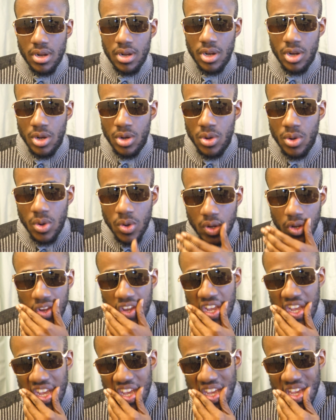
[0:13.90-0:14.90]

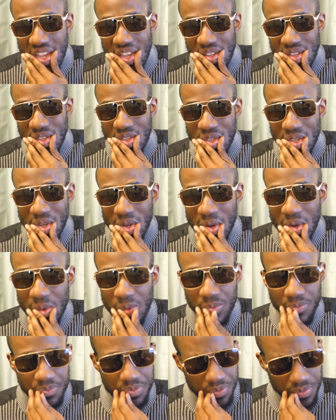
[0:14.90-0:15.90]
Okay,
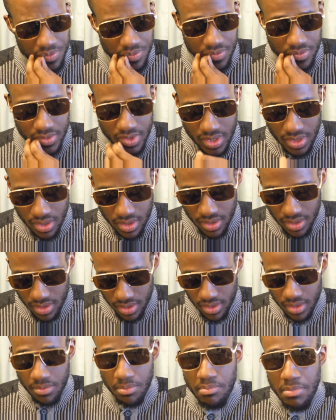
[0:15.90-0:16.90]
so
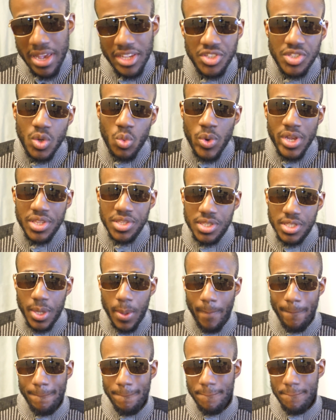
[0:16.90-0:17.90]
Messi wins
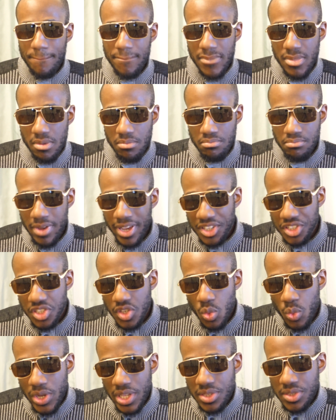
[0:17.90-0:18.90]
it.
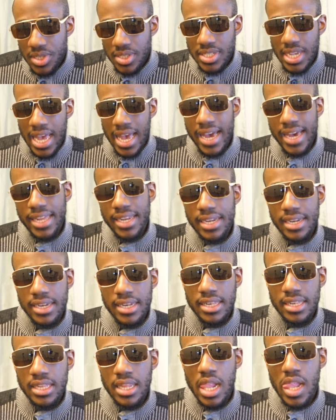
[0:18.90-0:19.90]
Messi wins it,
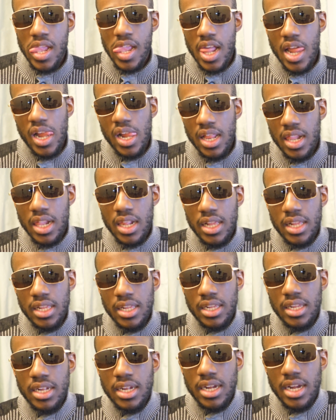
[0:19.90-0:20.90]
and
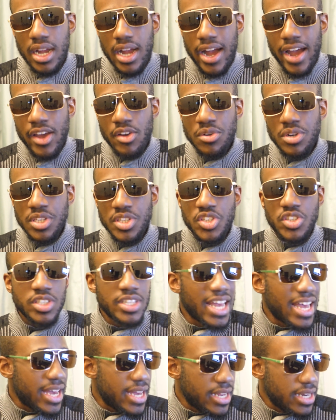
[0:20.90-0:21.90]
I
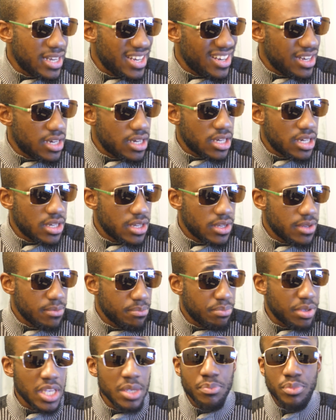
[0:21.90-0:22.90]
understand
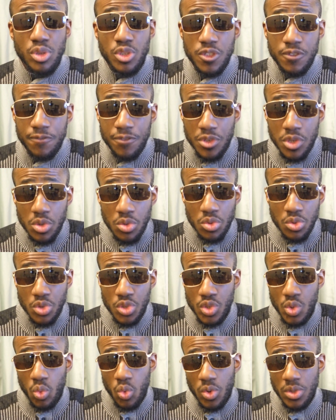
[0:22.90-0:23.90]
people's
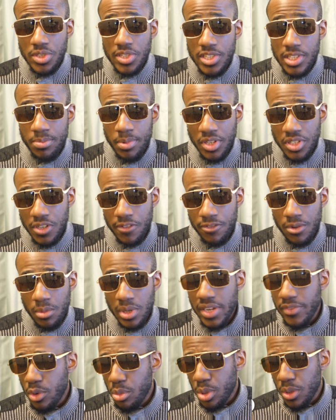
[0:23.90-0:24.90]
views towards, especially
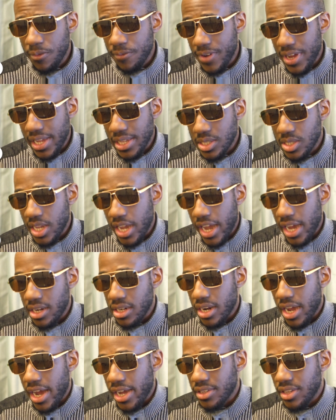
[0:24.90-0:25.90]
from Liverpool fans
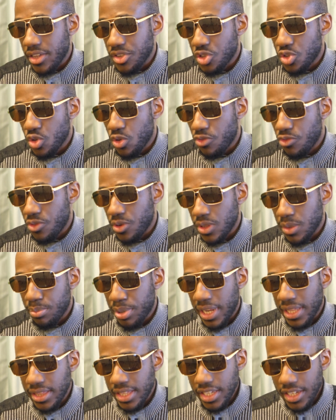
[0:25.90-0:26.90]
and so forth.
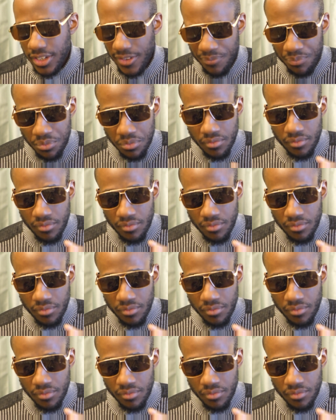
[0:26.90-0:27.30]
But I think